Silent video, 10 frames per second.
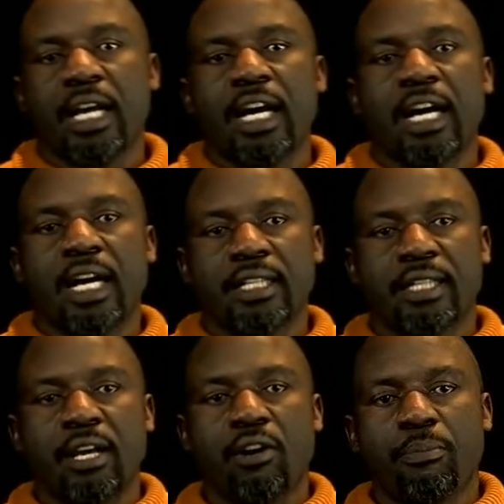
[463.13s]
as
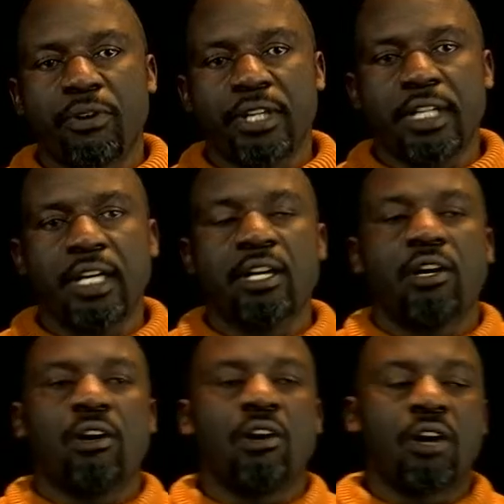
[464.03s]
the operator
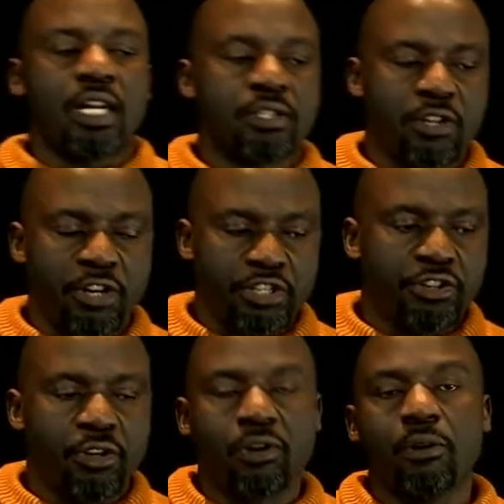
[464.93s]
or as the
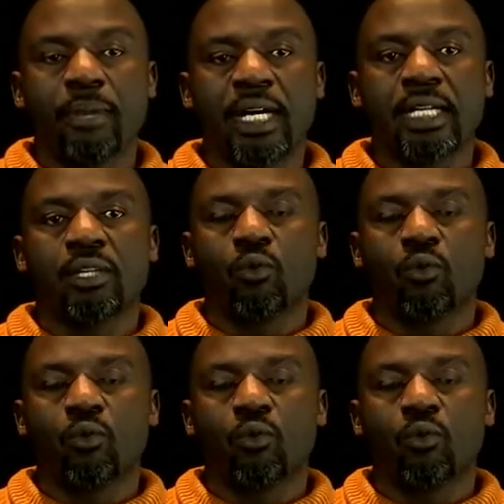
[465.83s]
original command